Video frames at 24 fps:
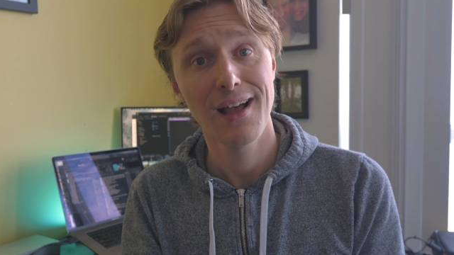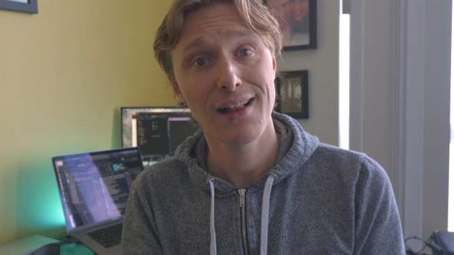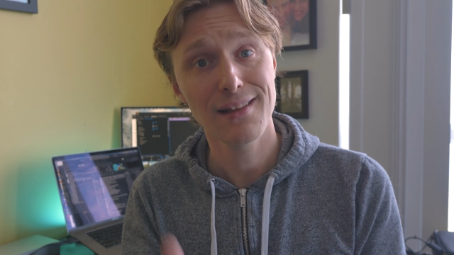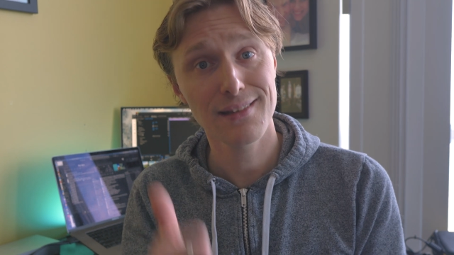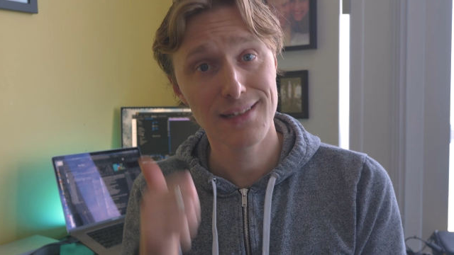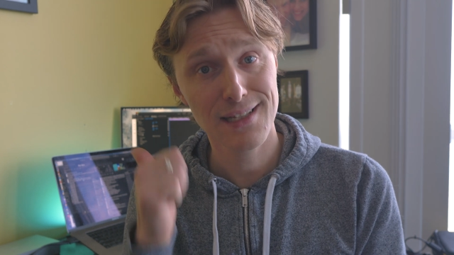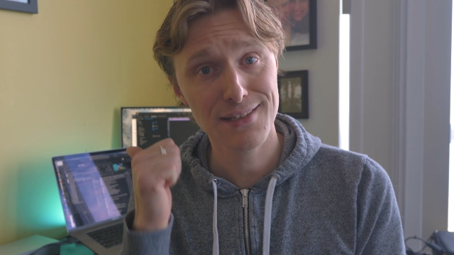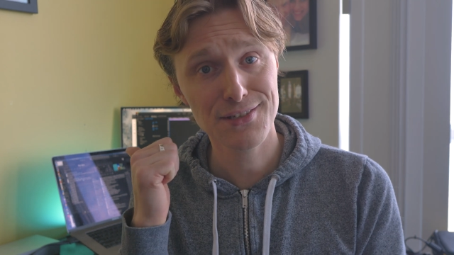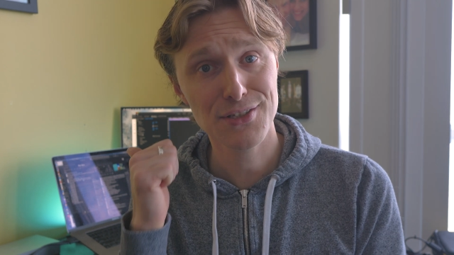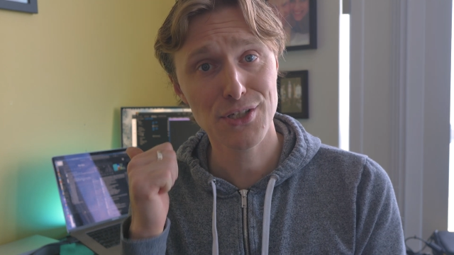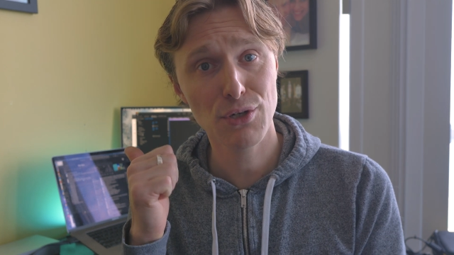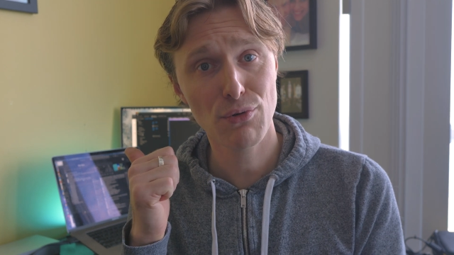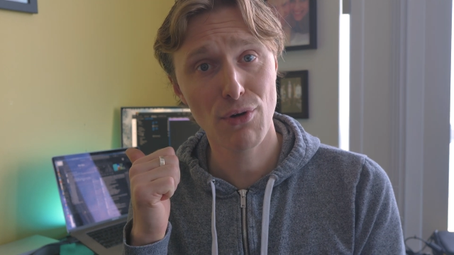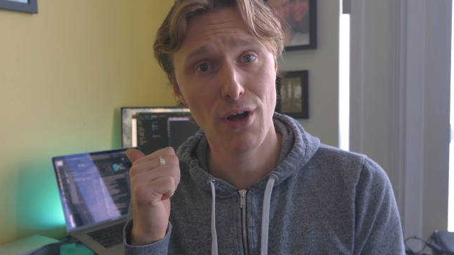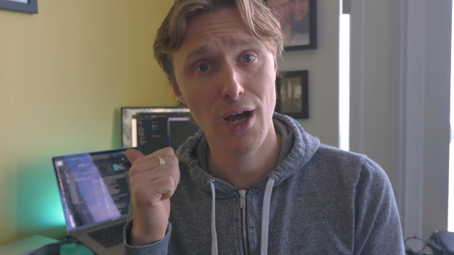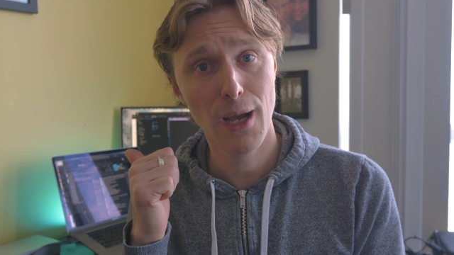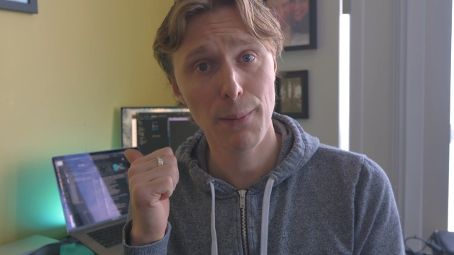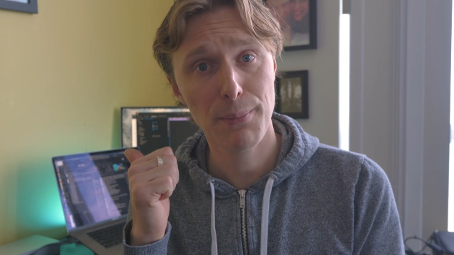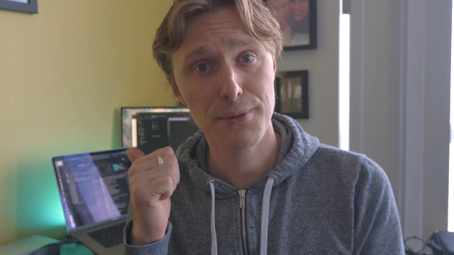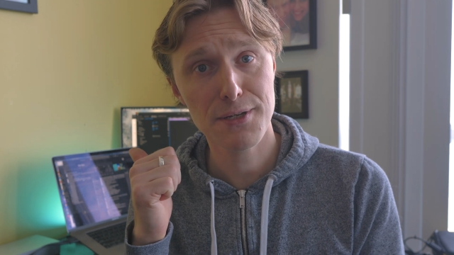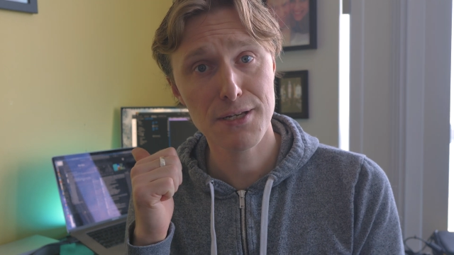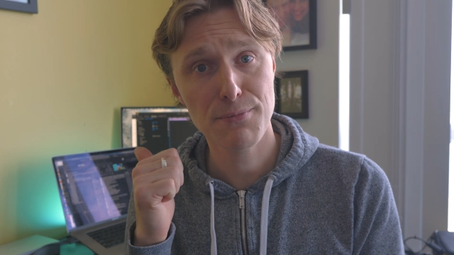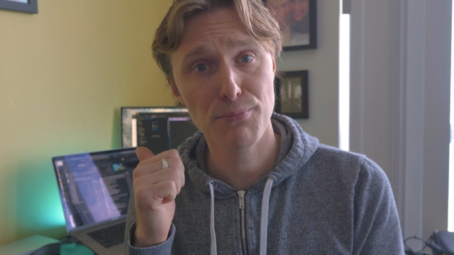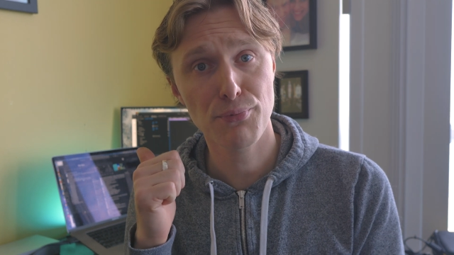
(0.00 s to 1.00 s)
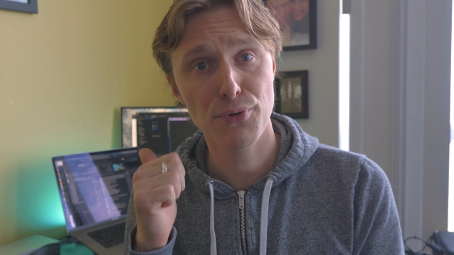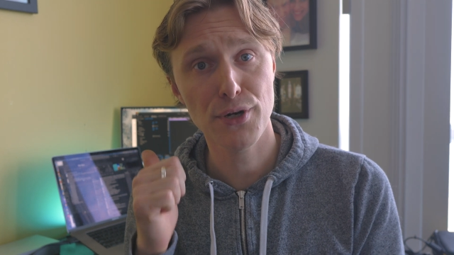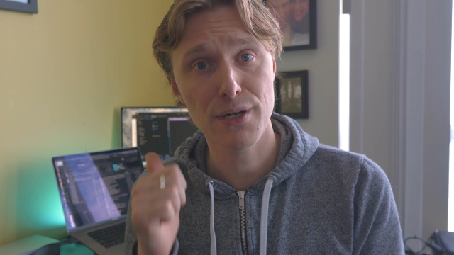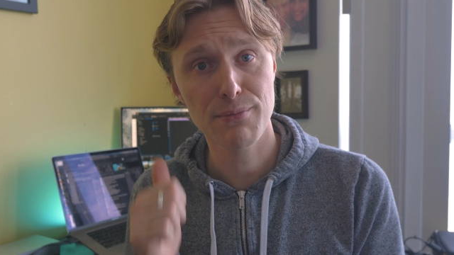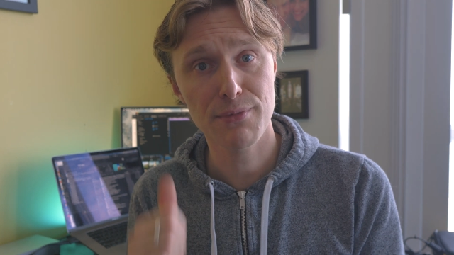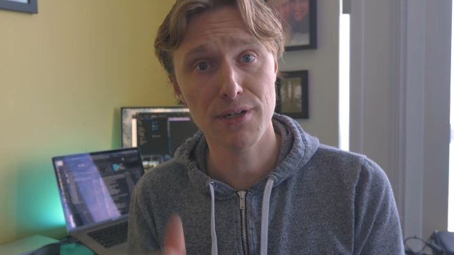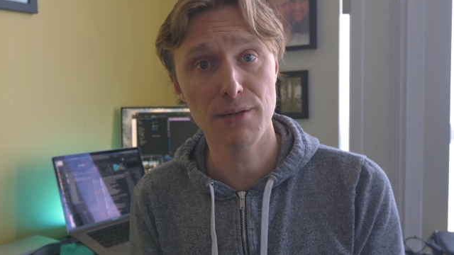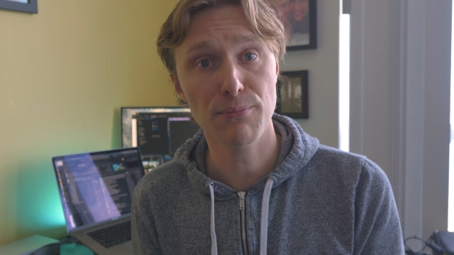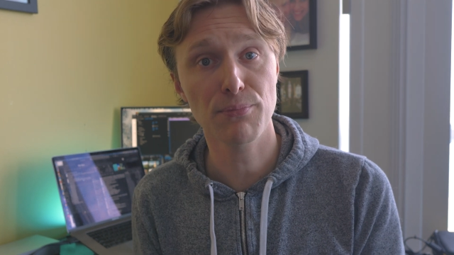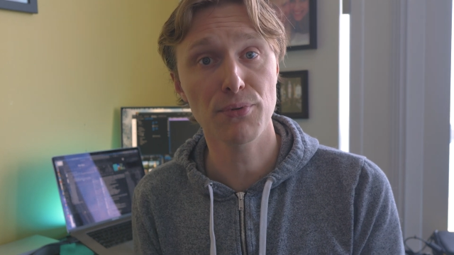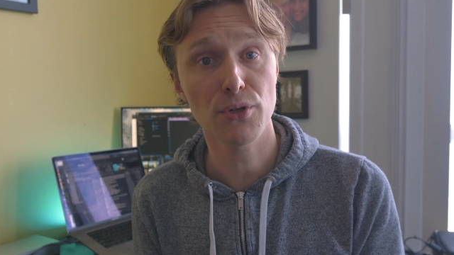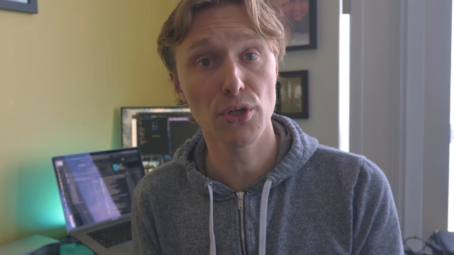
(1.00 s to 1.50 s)
let's go hop into
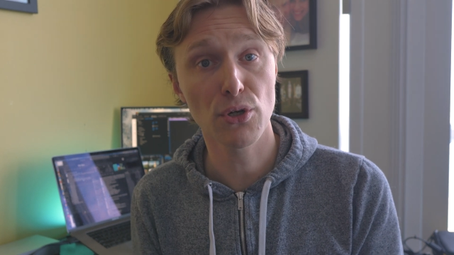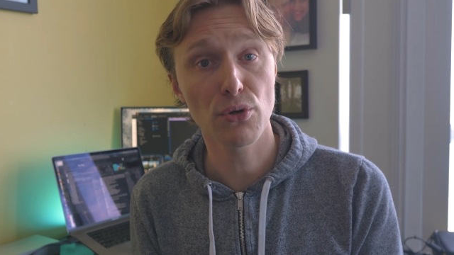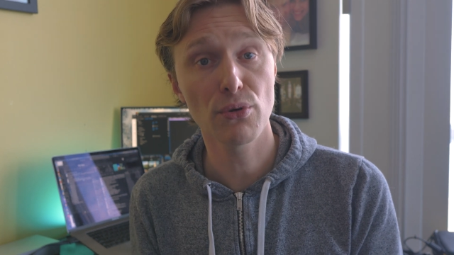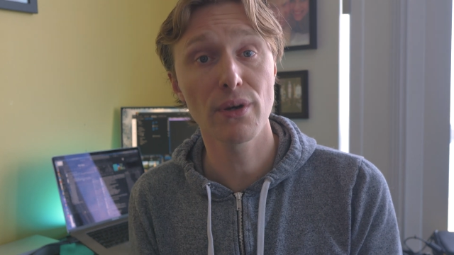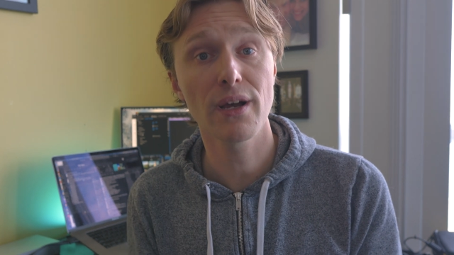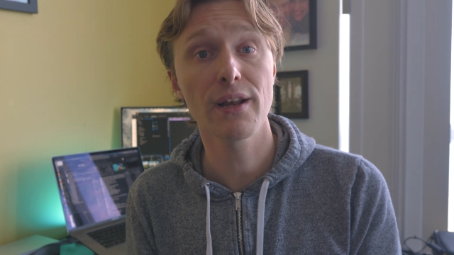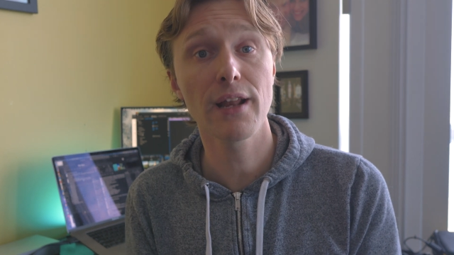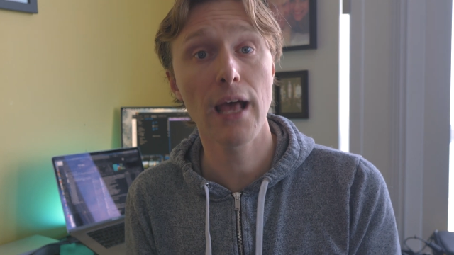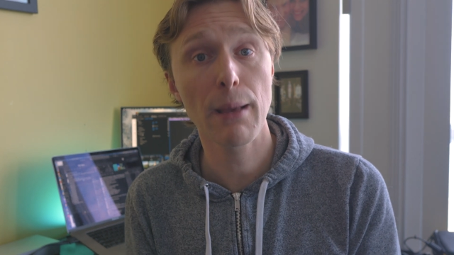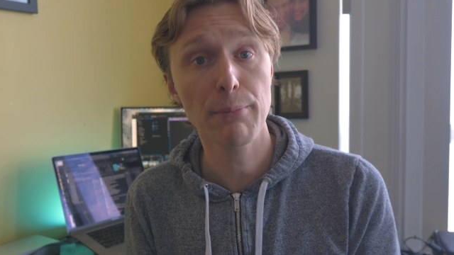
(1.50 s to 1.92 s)
Premiere Pro and